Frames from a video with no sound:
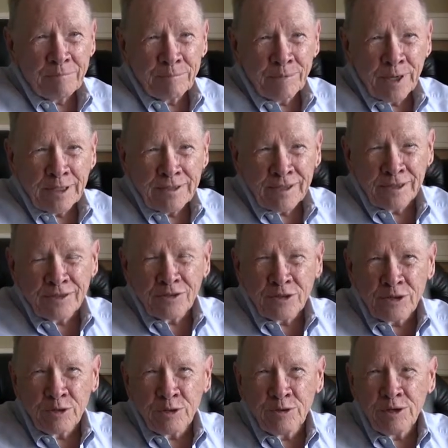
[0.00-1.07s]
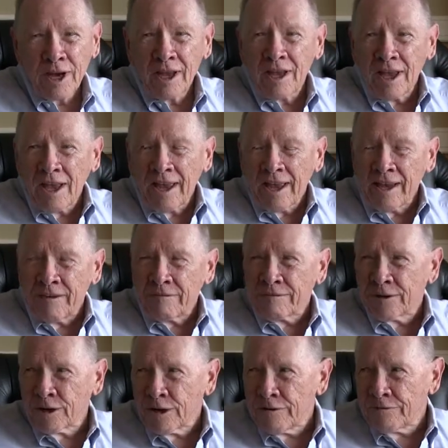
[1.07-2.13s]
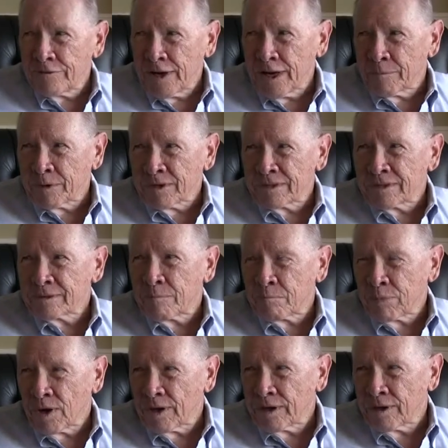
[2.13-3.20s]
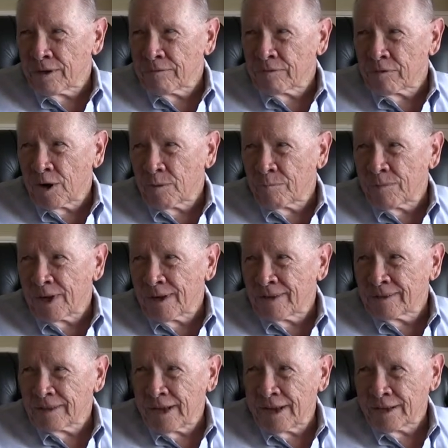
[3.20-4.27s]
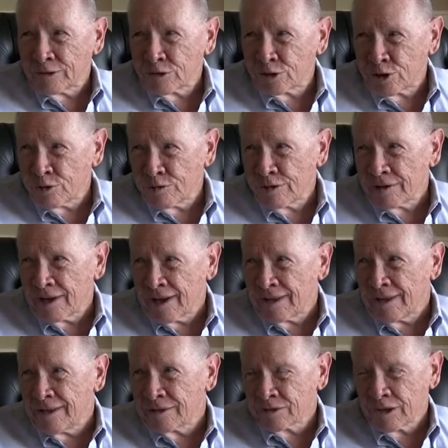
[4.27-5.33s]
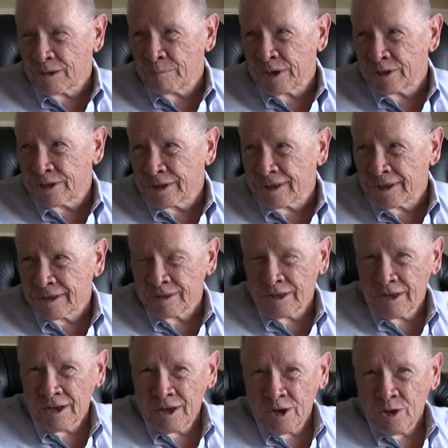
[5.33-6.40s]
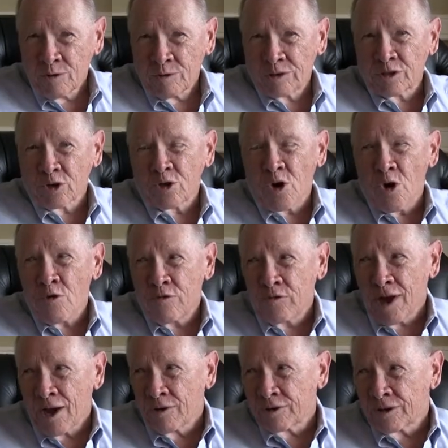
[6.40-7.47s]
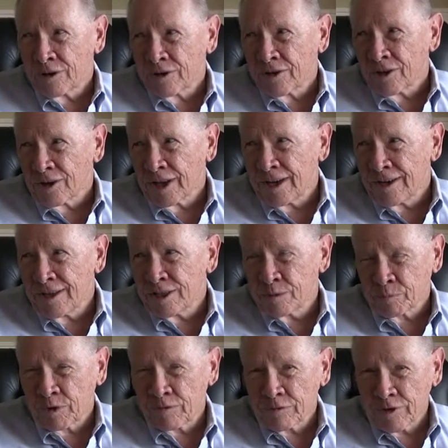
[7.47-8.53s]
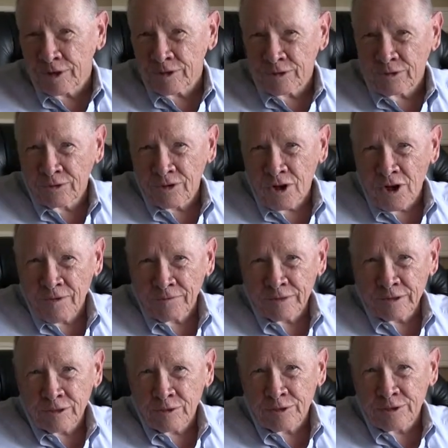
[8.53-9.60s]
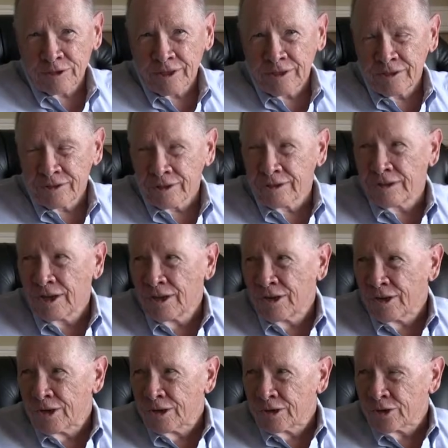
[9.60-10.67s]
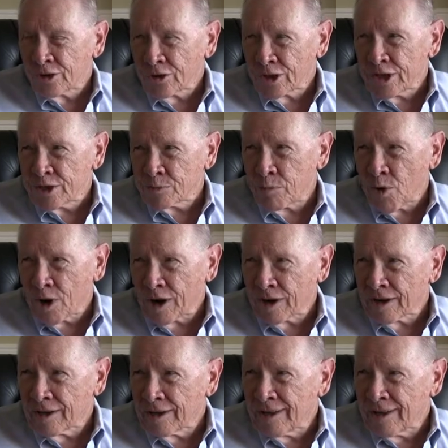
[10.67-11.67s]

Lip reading: brings us to a very famous player from and student at Eastern Michigan, who was a co-founder of the Ladies Professional Golf Association, Shirley Spork.